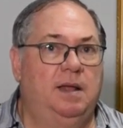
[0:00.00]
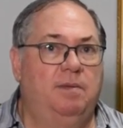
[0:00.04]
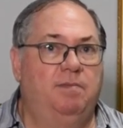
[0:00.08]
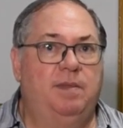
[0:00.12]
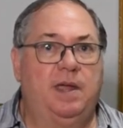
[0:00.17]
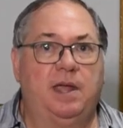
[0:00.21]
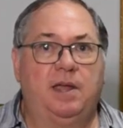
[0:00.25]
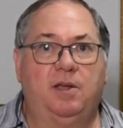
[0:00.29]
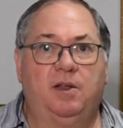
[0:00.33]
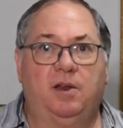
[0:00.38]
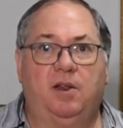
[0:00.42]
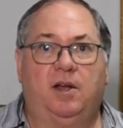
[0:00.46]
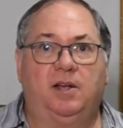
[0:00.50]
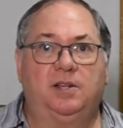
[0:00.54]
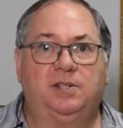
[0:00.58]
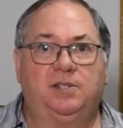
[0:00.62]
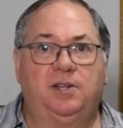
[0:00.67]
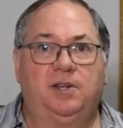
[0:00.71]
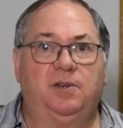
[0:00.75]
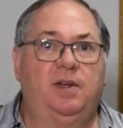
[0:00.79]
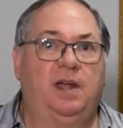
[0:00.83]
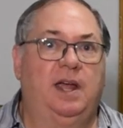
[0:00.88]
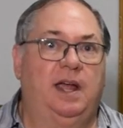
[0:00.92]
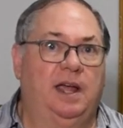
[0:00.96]
They could
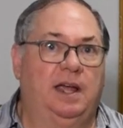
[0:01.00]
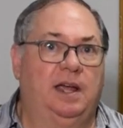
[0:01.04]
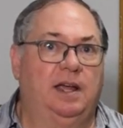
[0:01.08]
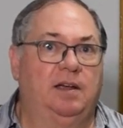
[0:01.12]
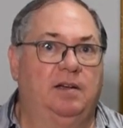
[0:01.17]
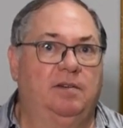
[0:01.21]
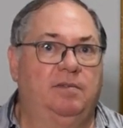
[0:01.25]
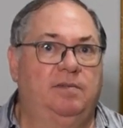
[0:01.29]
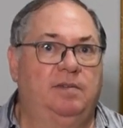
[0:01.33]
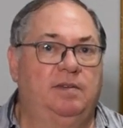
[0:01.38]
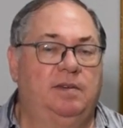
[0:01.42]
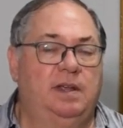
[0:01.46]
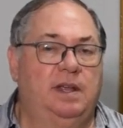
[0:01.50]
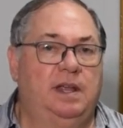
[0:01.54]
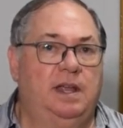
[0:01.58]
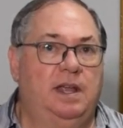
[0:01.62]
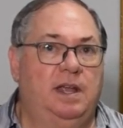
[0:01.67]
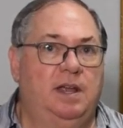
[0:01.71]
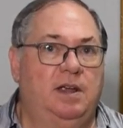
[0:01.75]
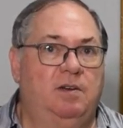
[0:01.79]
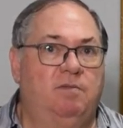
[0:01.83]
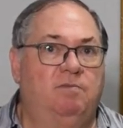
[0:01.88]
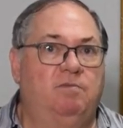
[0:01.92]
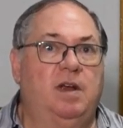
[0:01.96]
also have
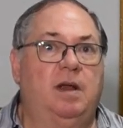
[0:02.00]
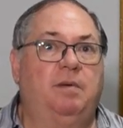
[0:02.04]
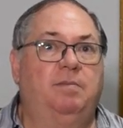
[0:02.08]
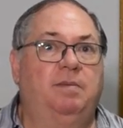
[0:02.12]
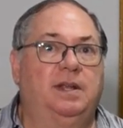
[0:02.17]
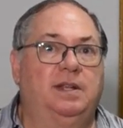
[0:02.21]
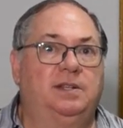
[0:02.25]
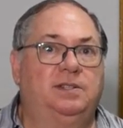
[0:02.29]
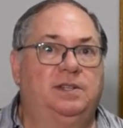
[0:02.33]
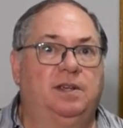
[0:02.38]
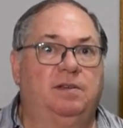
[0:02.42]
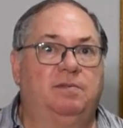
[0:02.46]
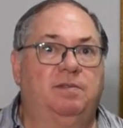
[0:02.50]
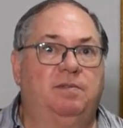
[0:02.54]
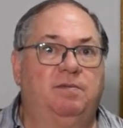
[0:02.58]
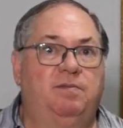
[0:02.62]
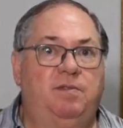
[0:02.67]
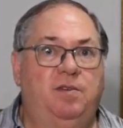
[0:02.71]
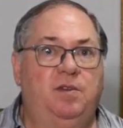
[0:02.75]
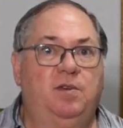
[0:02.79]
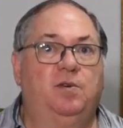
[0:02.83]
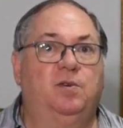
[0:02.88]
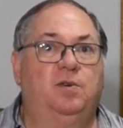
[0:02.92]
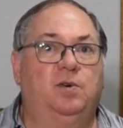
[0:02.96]
remnants of the
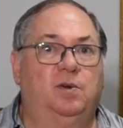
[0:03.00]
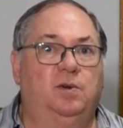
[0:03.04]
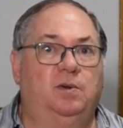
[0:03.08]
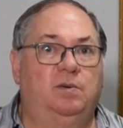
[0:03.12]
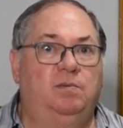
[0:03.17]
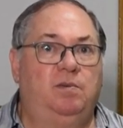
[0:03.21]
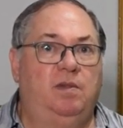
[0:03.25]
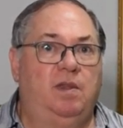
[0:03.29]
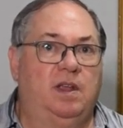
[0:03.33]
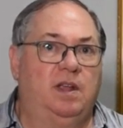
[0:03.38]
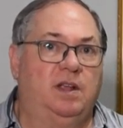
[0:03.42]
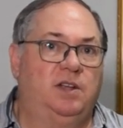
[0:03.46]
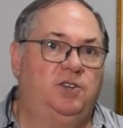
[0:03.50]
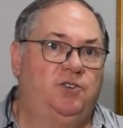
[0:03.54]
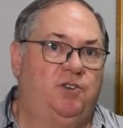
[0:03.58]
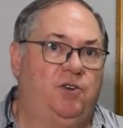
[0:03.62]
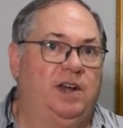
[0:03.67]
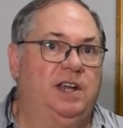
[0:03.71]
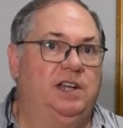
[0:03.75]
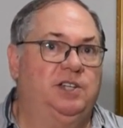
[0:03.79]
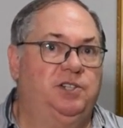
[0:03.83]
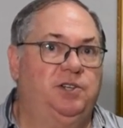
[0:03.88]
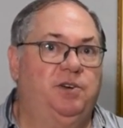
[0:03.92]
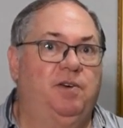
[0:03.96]
fuel,
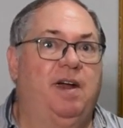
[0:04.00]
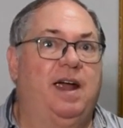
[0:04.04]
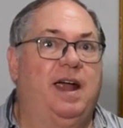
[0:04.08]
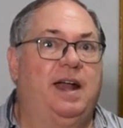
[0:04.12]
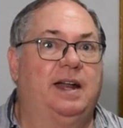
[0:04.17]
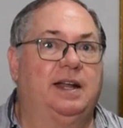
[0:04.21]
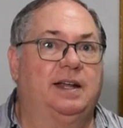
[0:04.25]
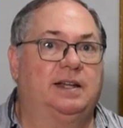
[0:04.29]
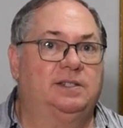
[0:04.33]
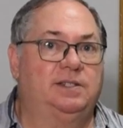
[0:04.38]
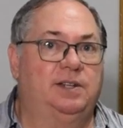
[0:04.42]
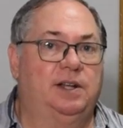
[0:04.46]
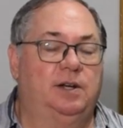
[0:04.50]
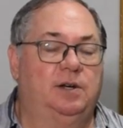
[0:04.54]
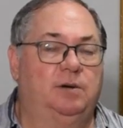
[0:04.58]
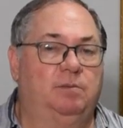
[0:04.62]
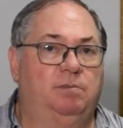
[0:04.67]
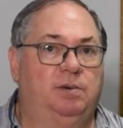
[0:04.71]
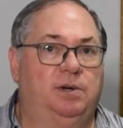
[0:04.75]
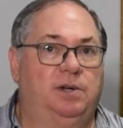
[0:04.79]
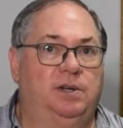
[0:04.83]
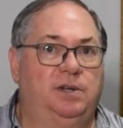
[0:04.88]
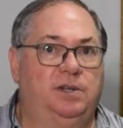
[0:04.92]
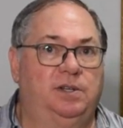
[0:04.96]
transuranics that are
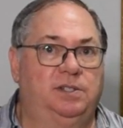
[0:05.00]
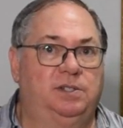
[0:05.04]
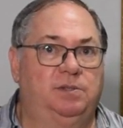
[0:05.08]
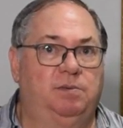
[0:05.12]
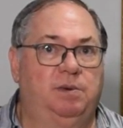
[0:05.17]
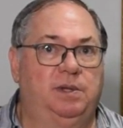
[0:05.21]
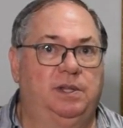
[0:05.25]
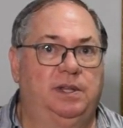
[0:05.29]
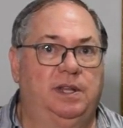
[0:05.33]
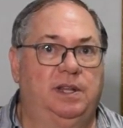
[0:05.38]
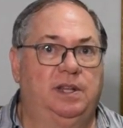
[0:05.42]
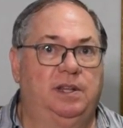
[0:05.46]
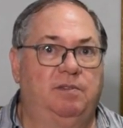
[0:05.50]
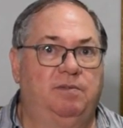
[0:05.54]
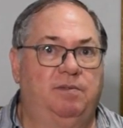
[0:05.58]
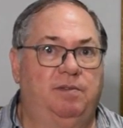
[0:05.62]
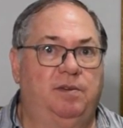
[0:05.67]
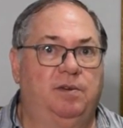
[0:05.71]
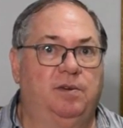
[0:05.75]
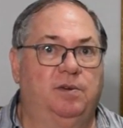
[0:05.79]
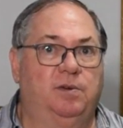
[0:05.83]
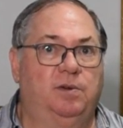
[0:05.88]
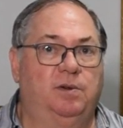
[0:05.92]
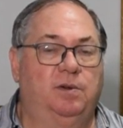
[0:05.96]
produced within the
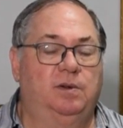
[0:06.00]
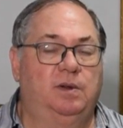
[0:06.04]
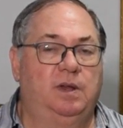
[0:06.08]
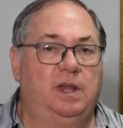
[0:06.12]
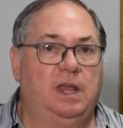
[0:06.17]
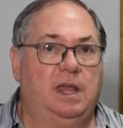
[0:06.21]
fuel,